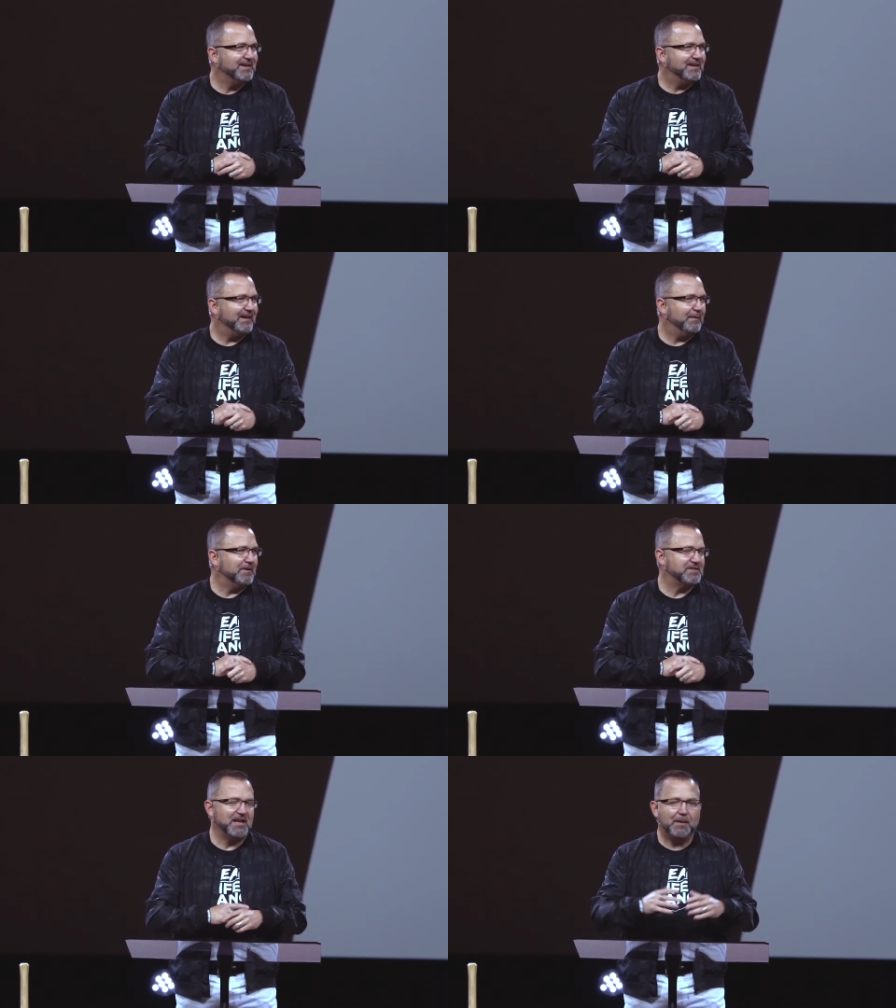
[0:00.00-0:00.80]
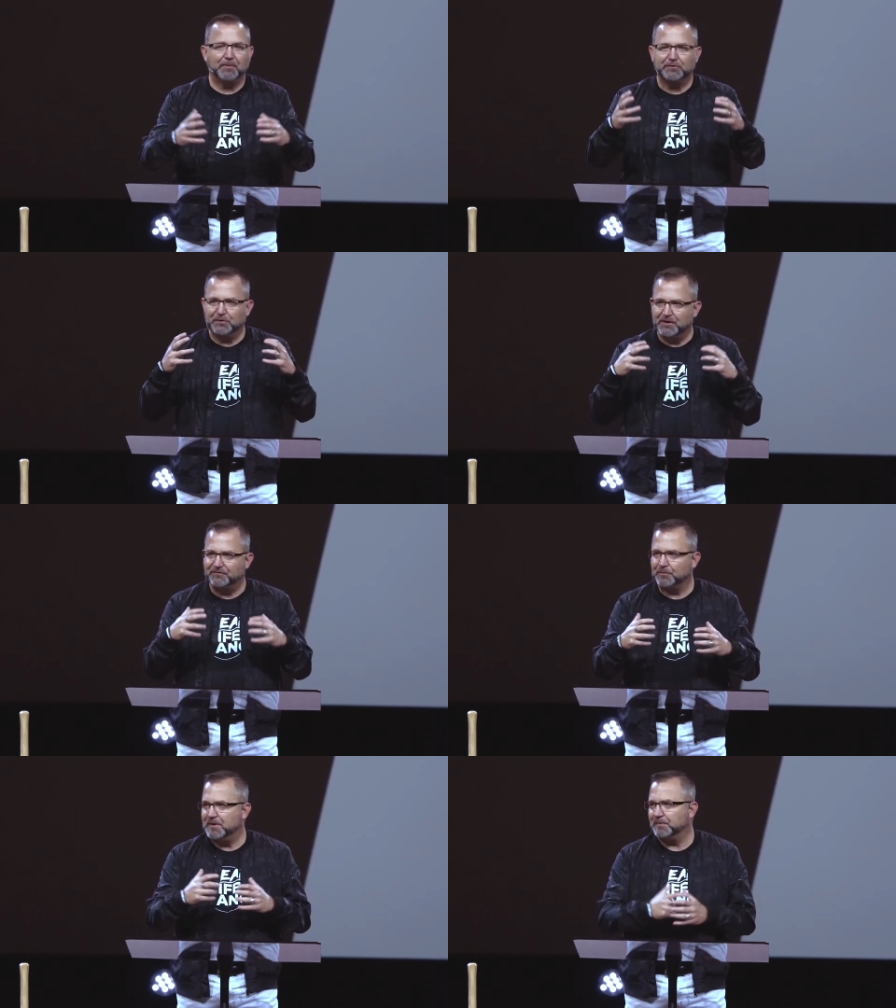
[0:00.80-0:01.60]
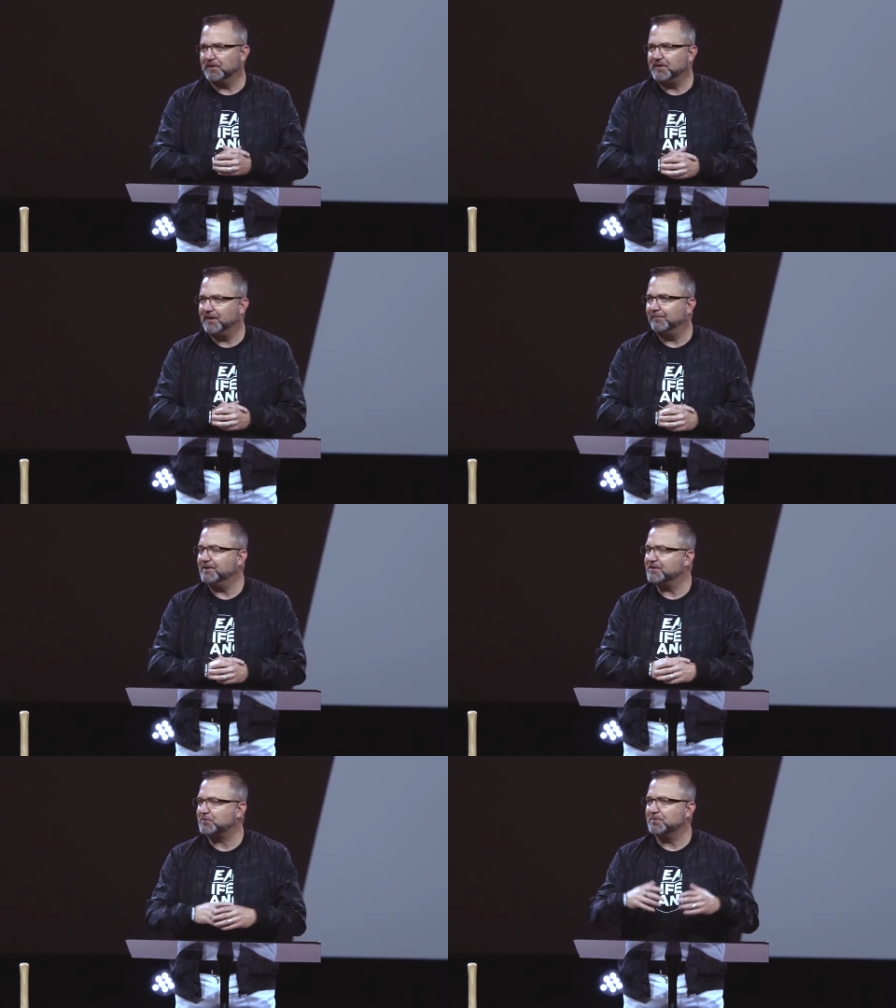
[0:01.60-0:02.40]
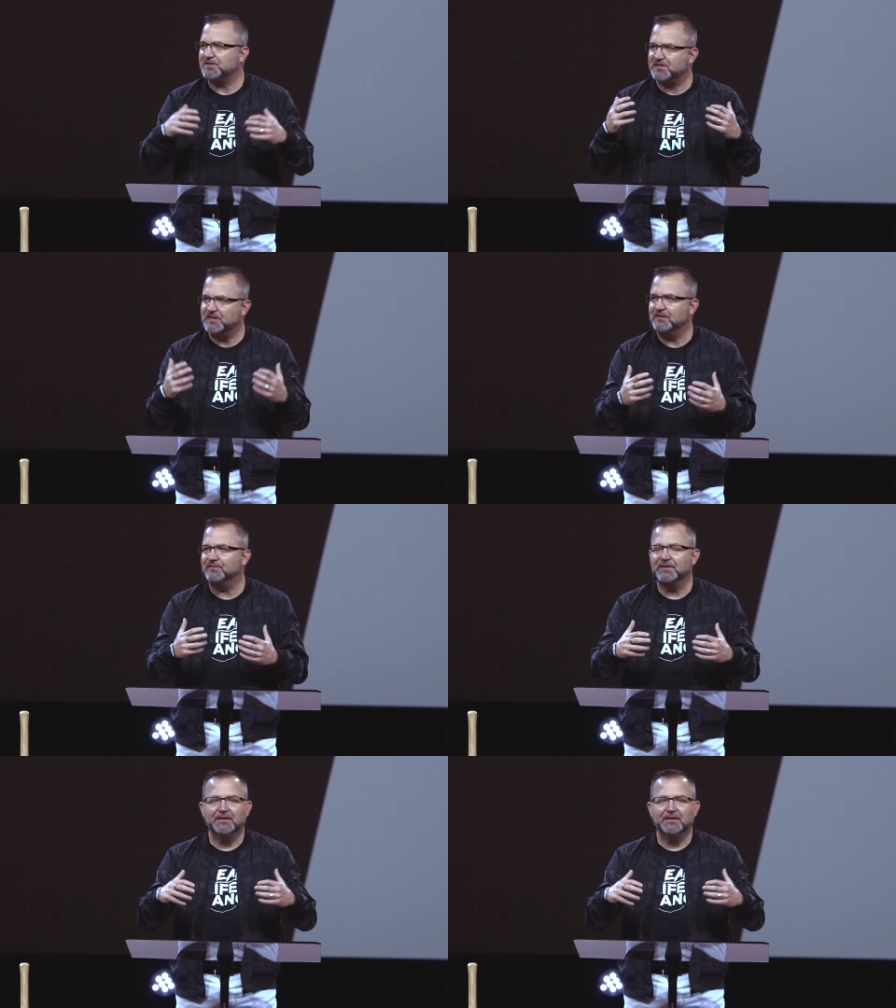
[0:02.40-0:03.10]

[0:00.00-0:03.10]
Um, it's an opportunity for people to come and just receive